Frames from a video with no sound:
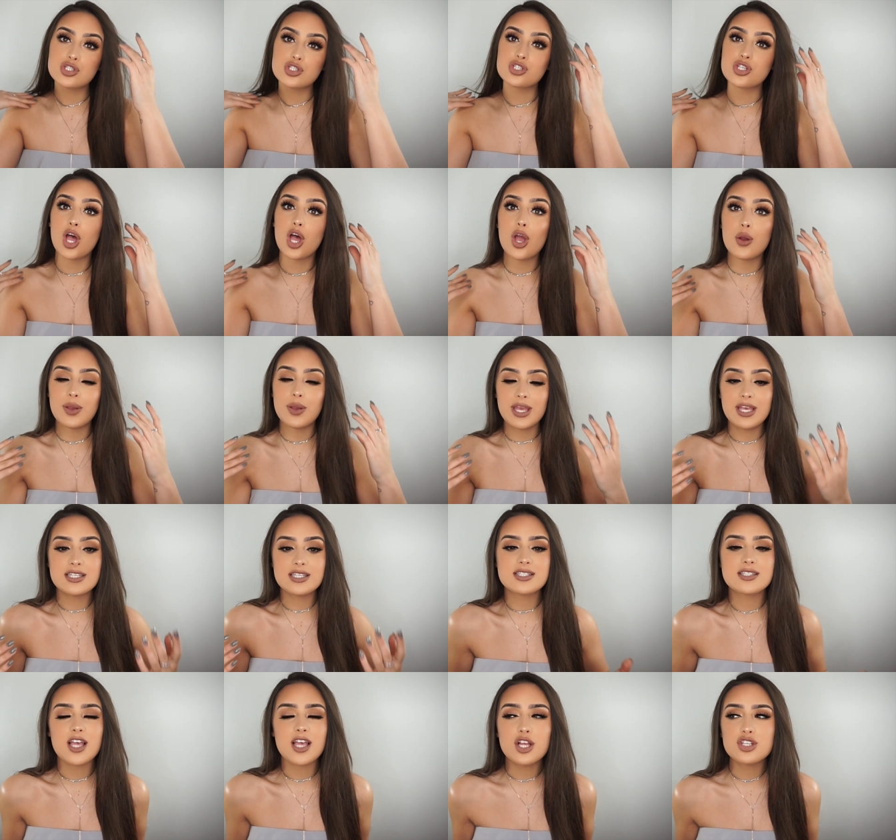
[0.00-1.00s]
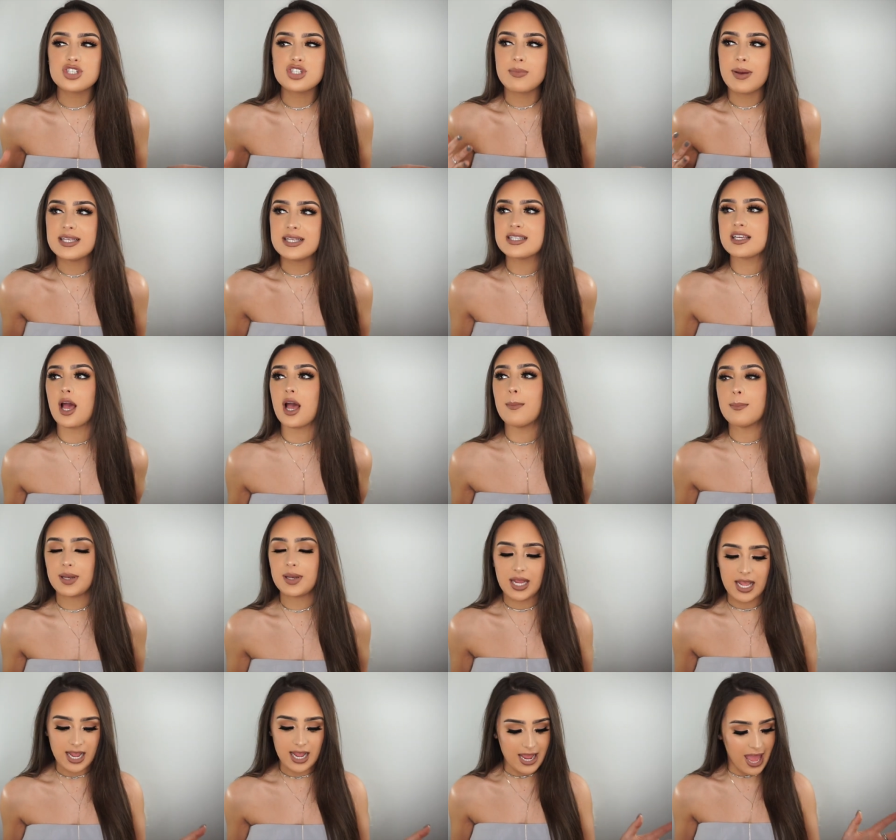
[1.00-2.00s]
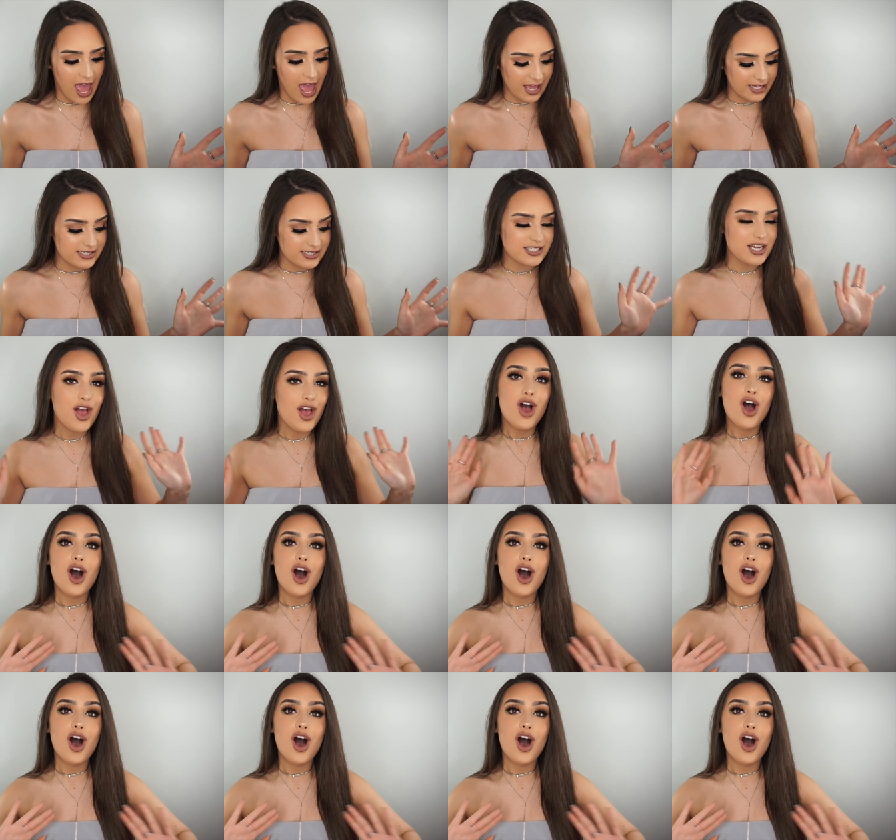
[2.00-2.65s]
So it is such an amazing company and